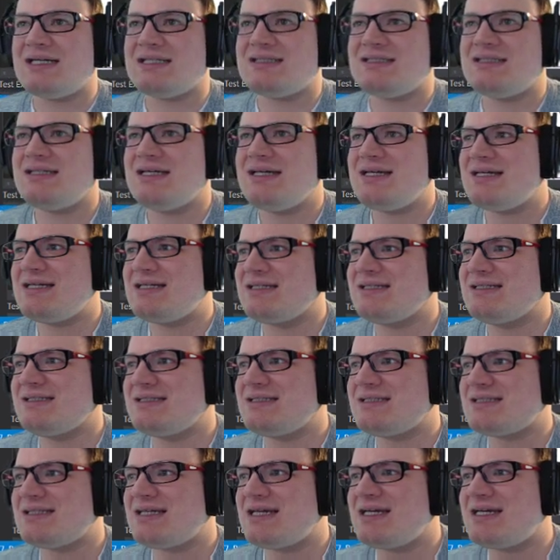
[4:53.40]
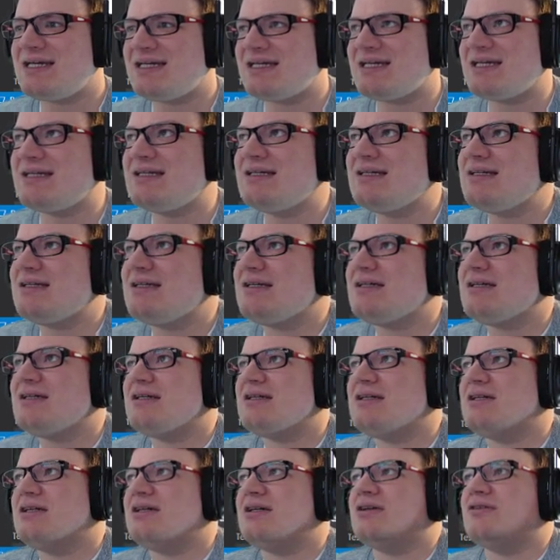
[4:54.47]
Today is a
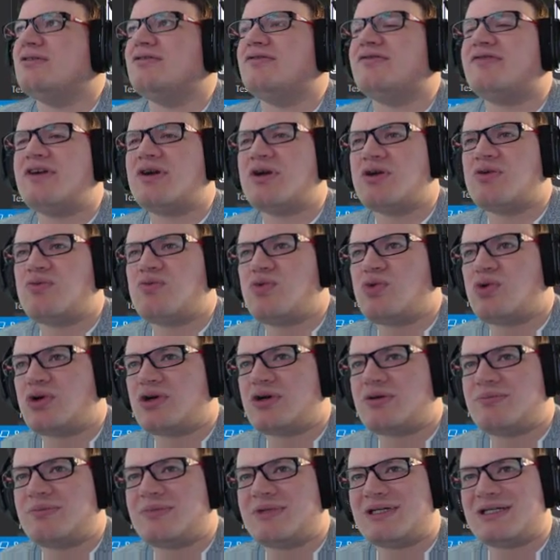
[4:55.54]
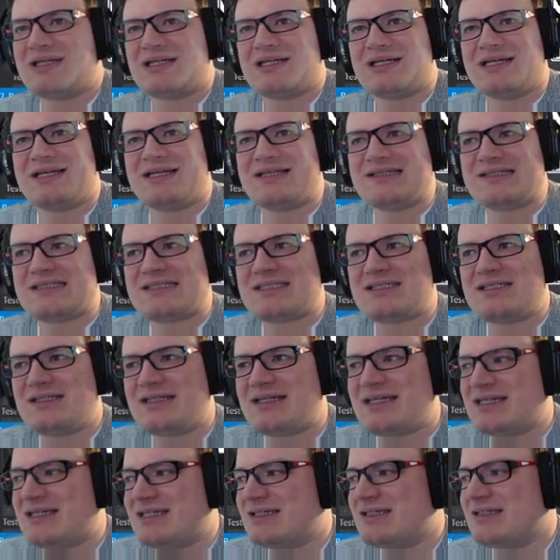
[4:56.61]
very warm and
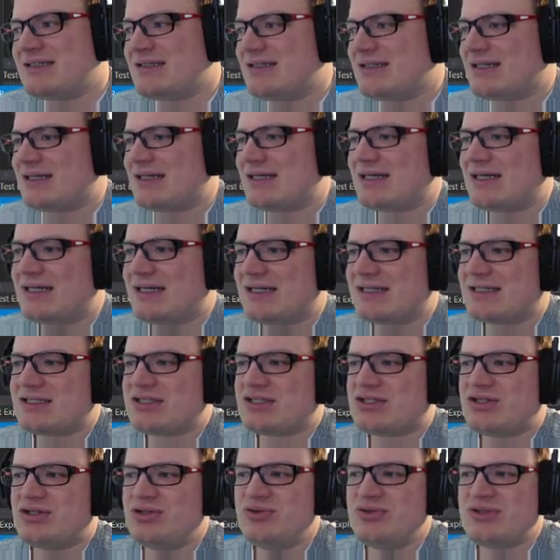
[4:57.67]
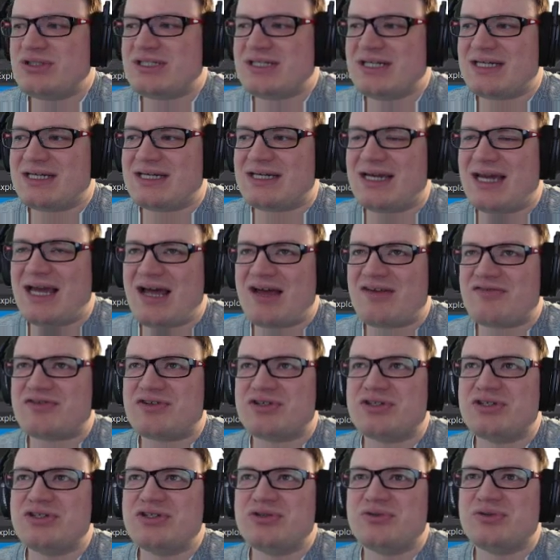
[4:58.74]
sunny Tuesday
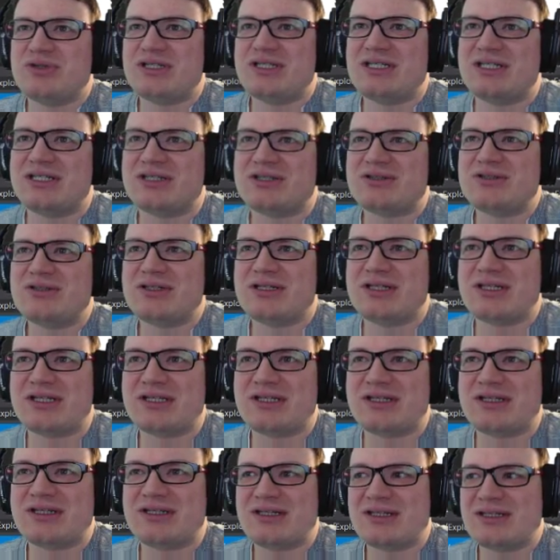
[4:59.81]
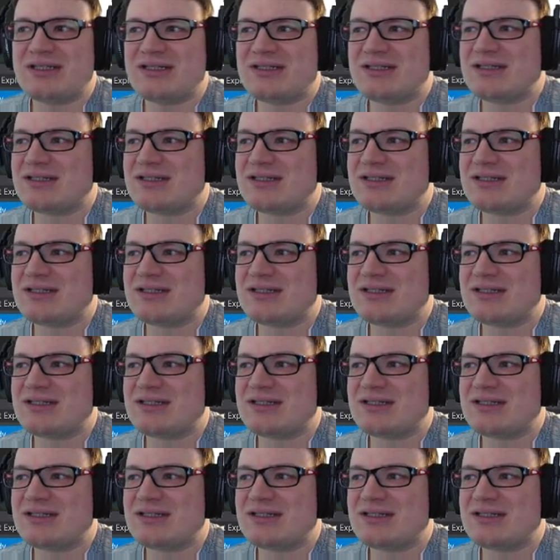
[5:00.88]
afternoon here in